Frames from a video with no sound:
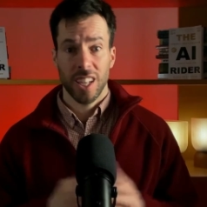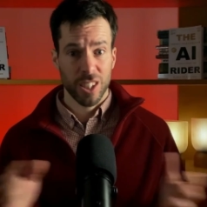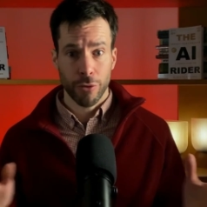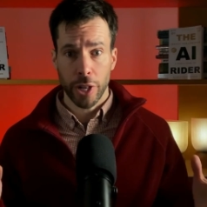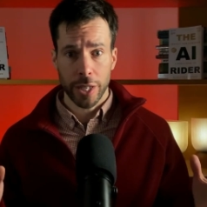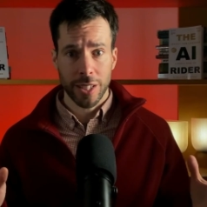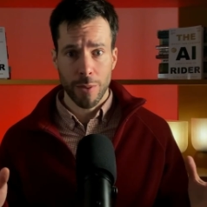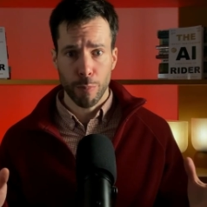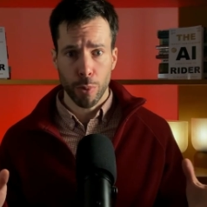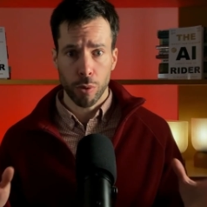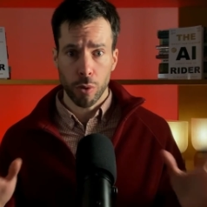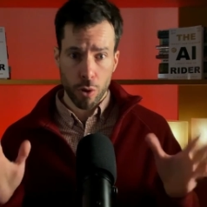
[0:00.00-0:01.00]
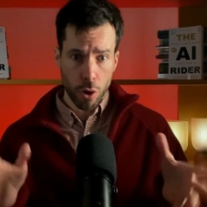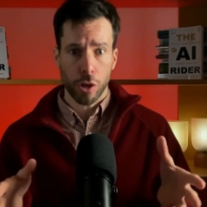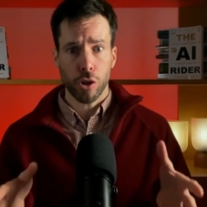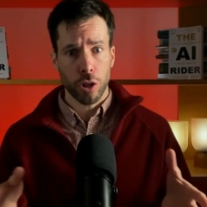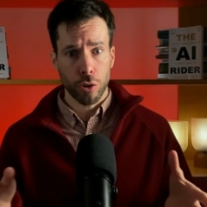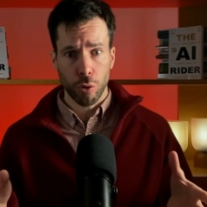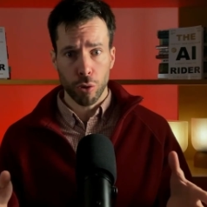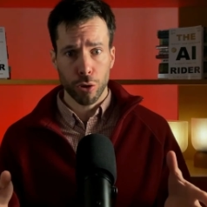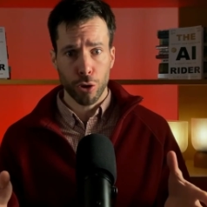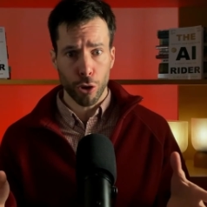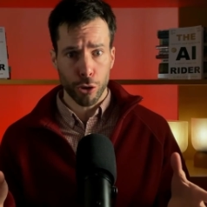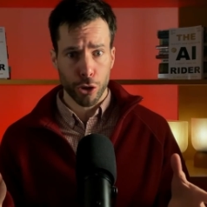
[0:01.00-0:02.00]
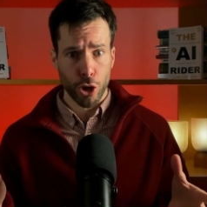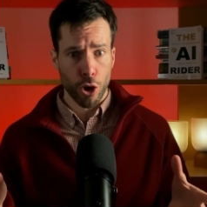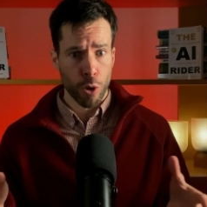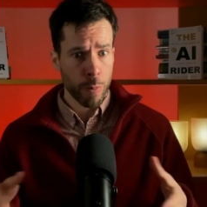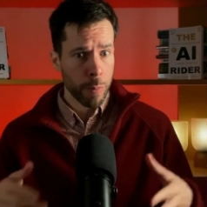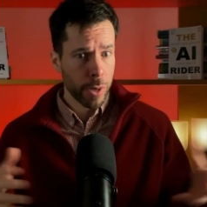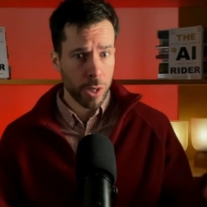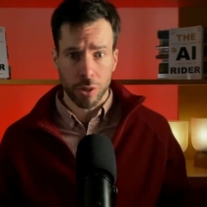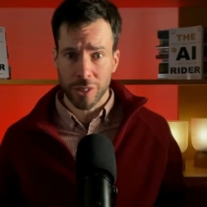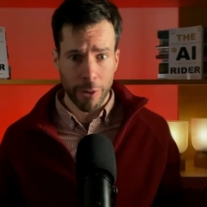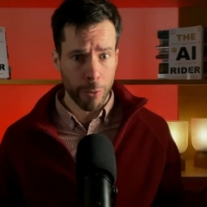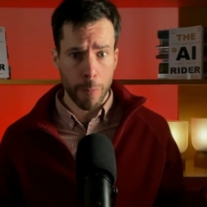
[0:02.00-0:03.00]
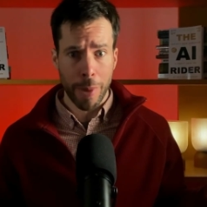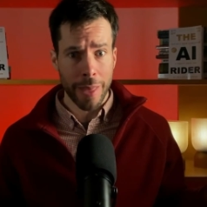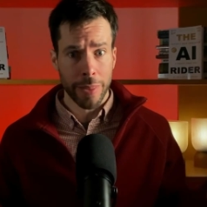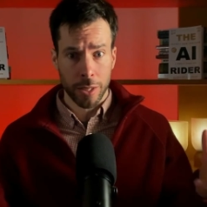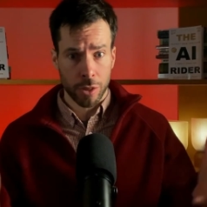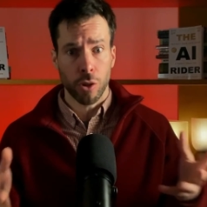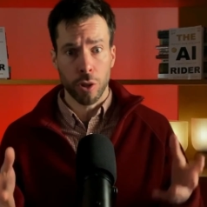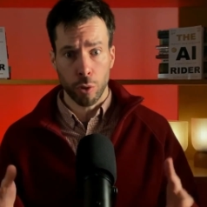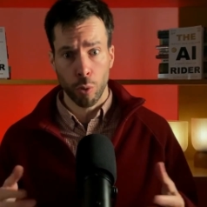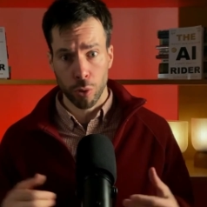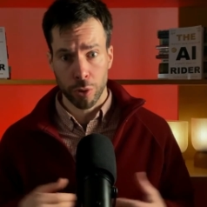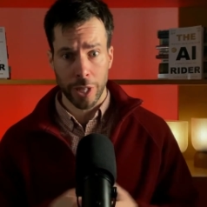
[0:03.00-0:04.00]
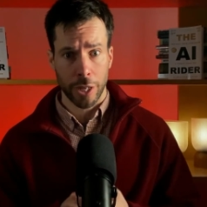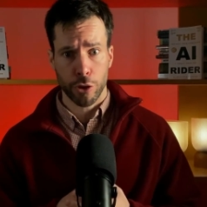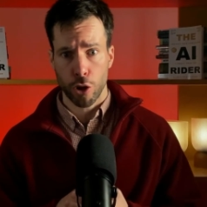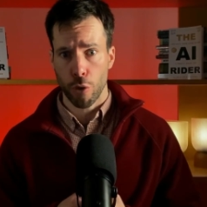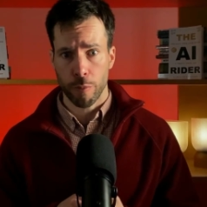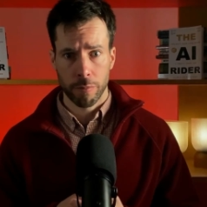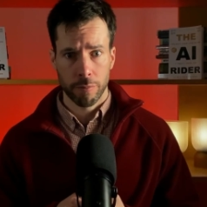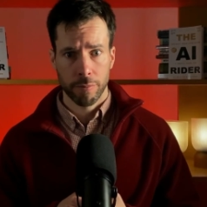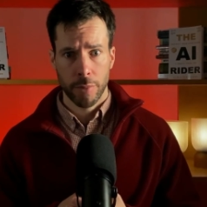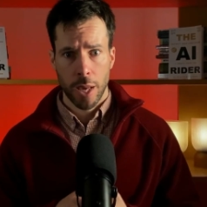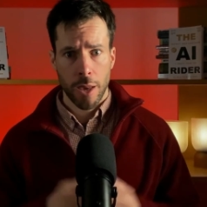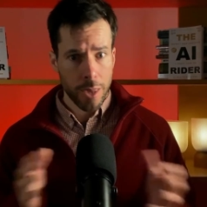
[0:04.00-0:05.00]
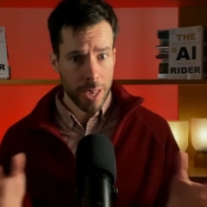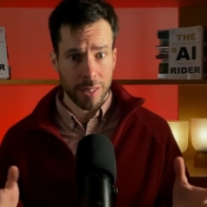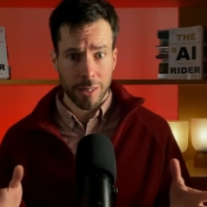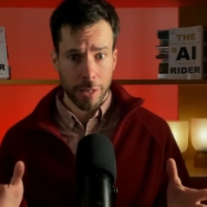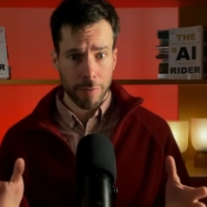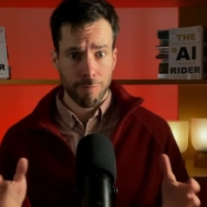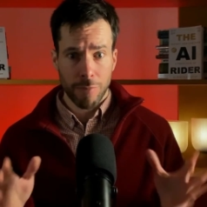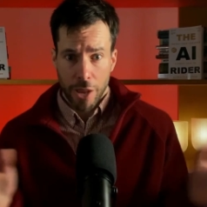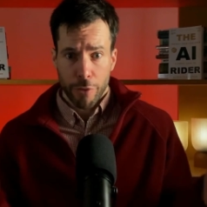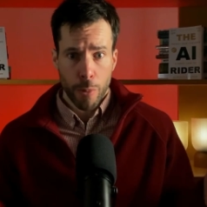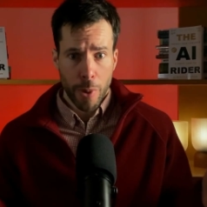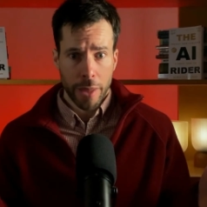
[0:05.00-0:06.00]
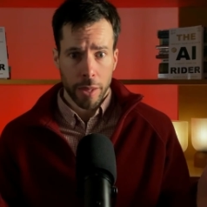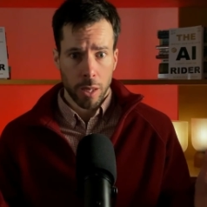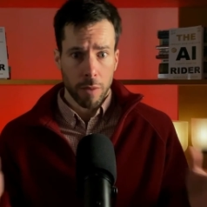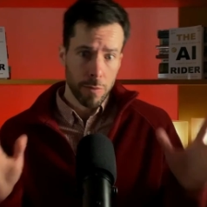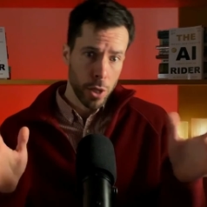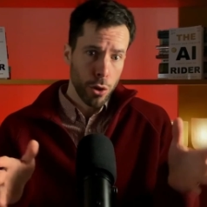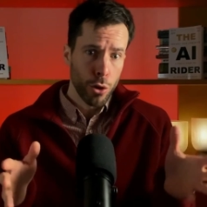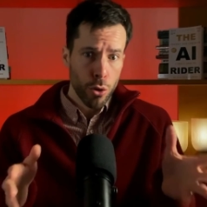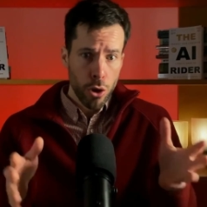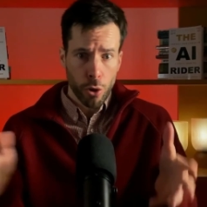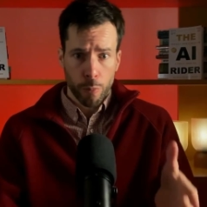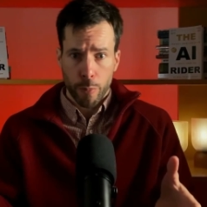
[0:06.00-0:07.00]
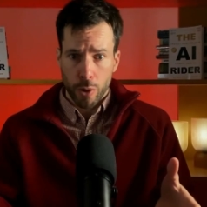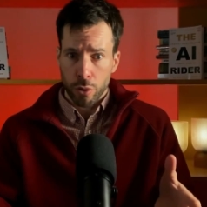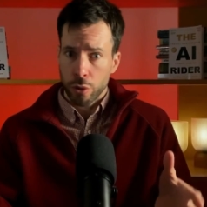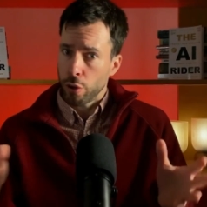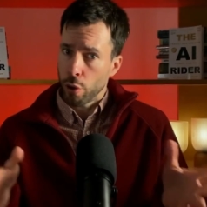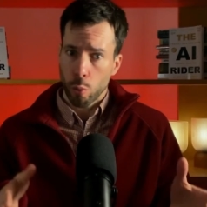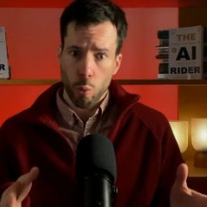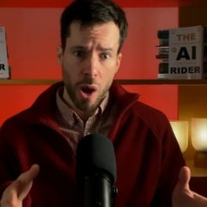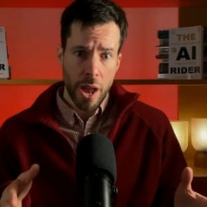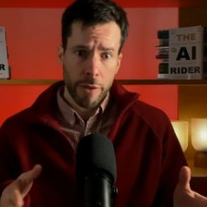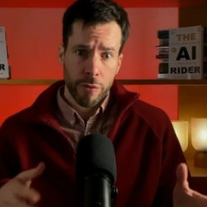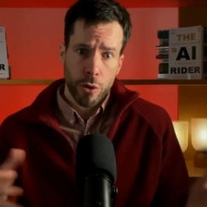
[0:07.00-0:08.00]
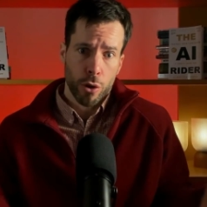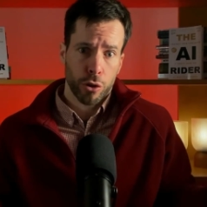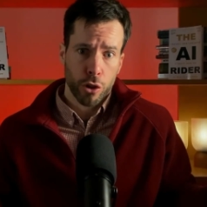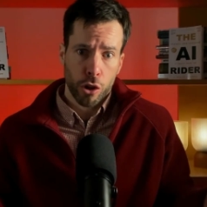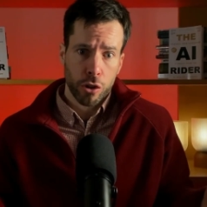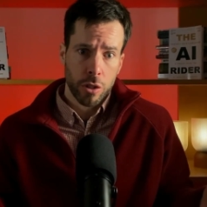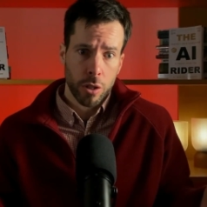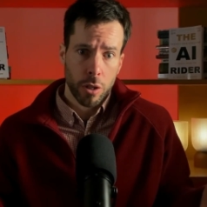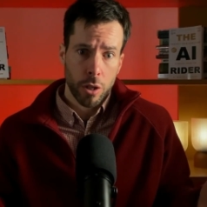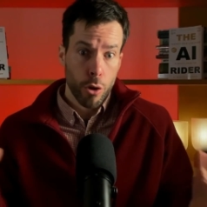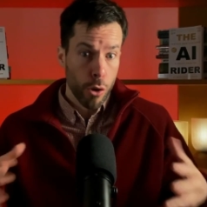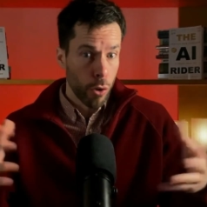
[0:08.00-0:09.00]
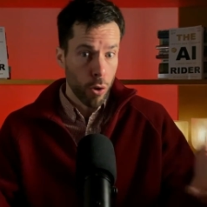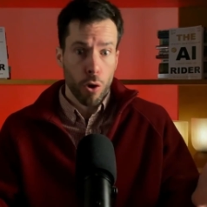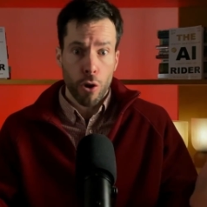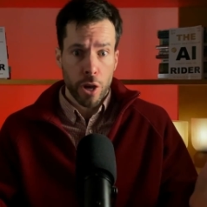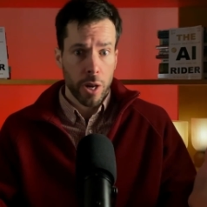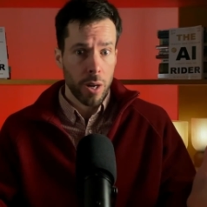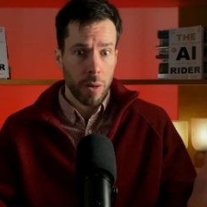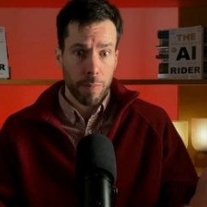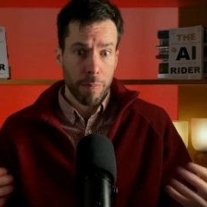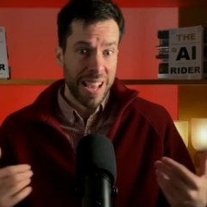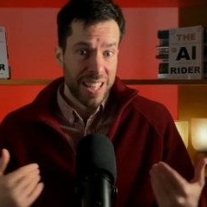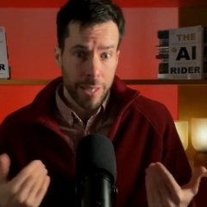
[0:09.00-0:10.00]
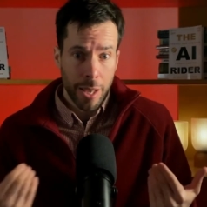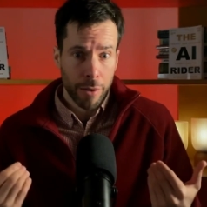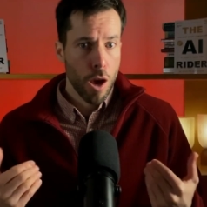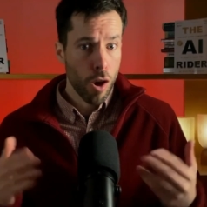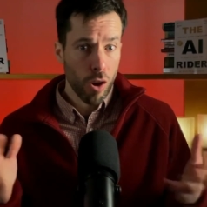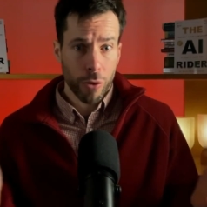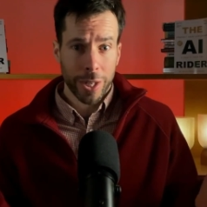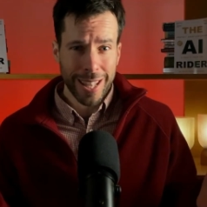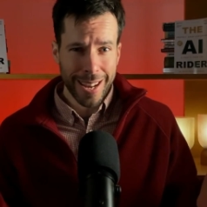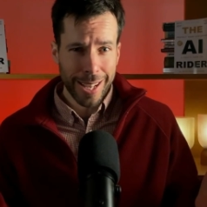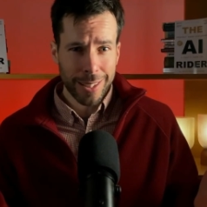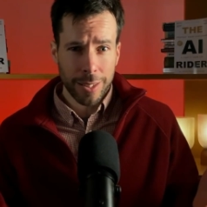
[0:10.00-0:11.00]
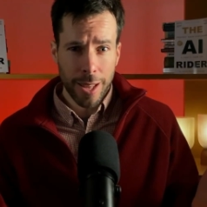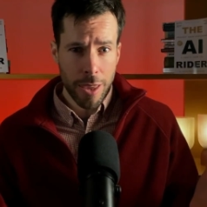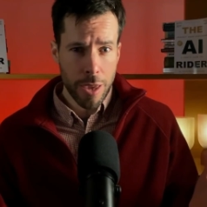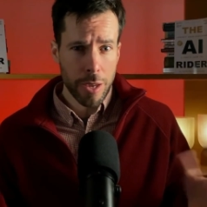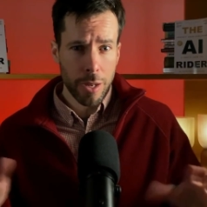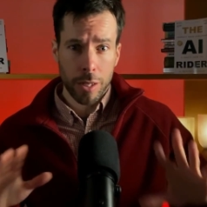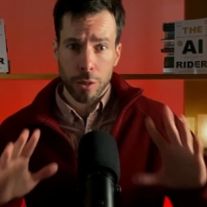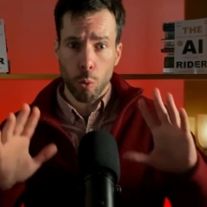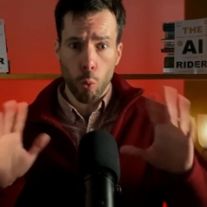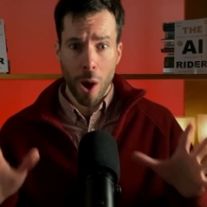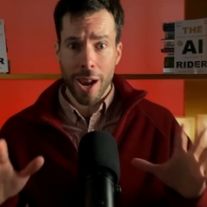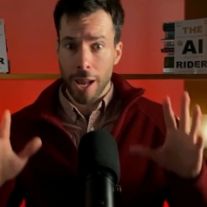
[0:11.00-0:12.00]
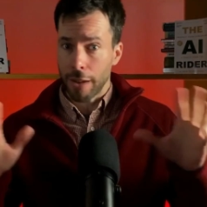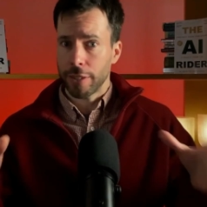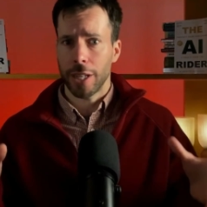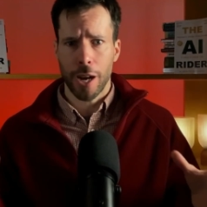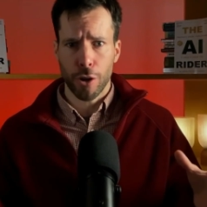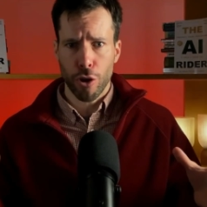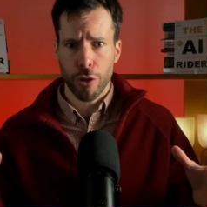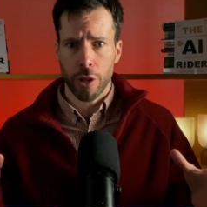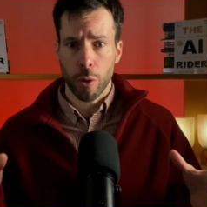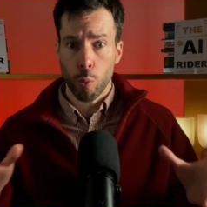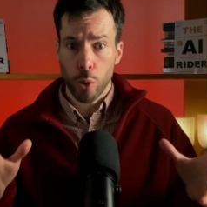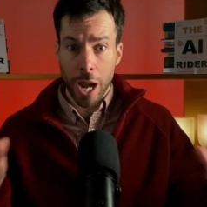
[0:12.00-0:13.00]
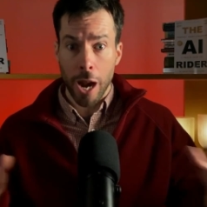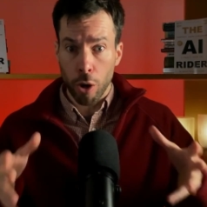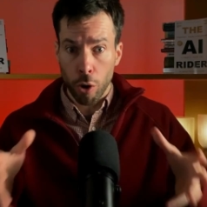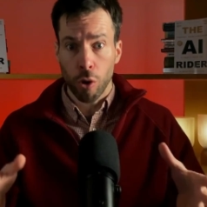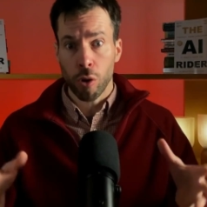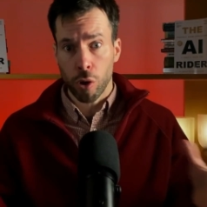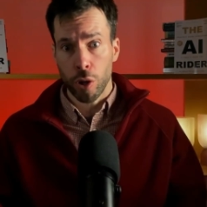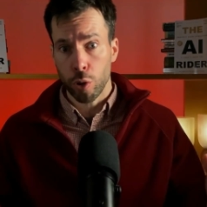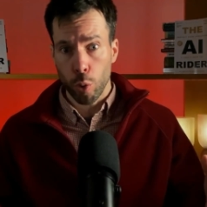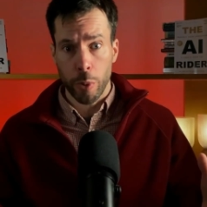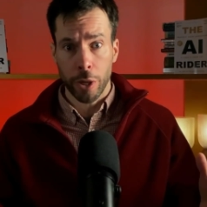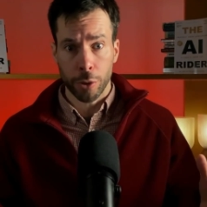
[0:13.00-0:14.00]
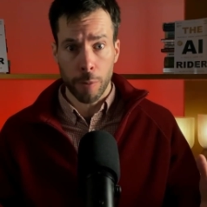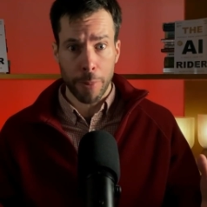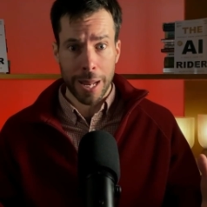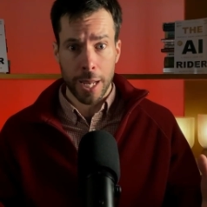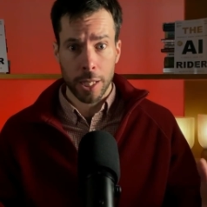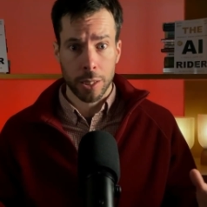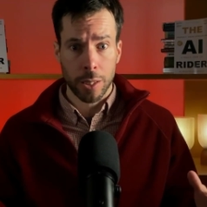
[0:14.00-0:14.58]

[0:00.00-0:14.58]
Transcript: very simple. You are going to lose your job because everybody is going to lose their job. Yes, everybody. You, your boss, your wife, your doctor, your lawyer, myself. Over the next 10 years, one after another, we are all going to be replaced